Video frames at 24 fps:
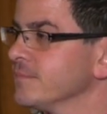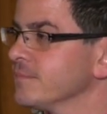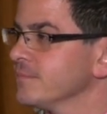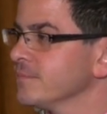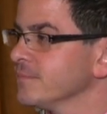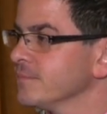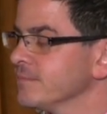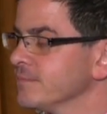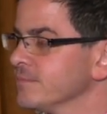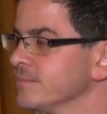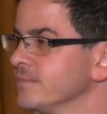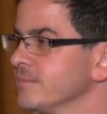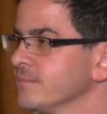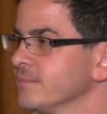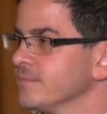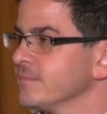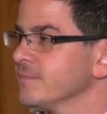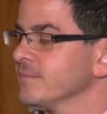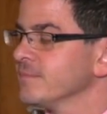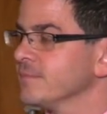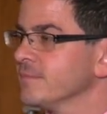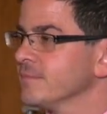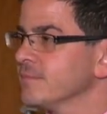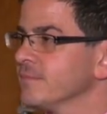
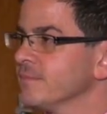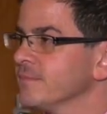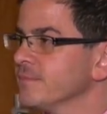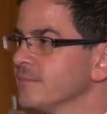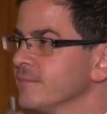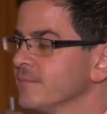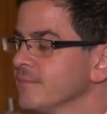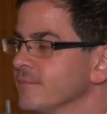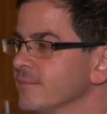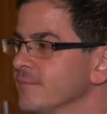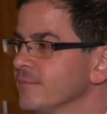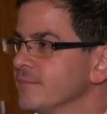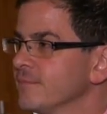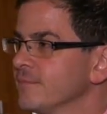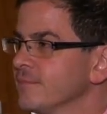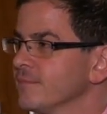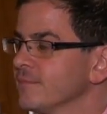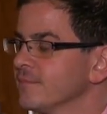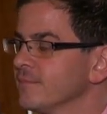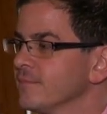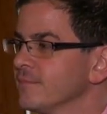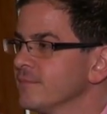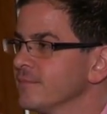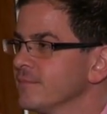
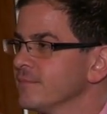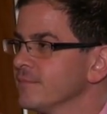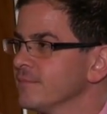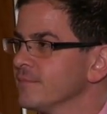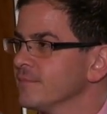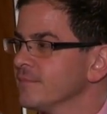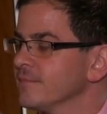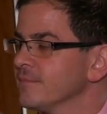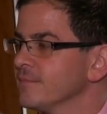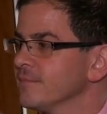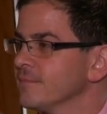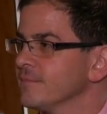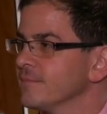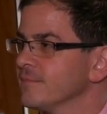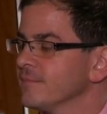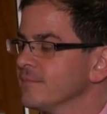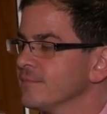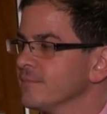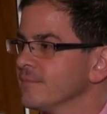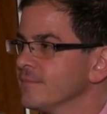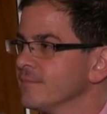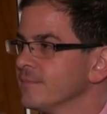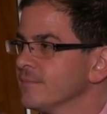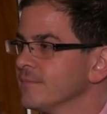
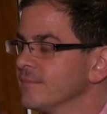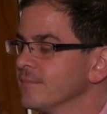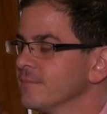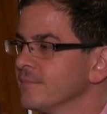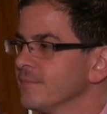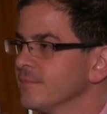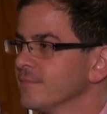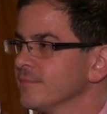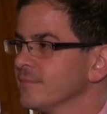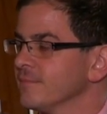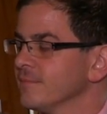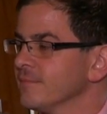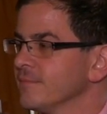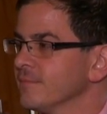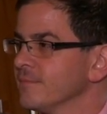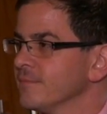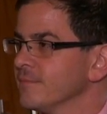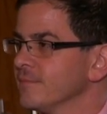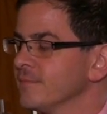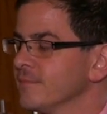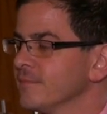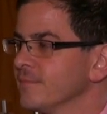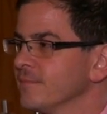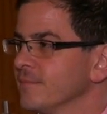
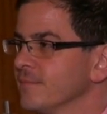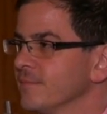[no speech]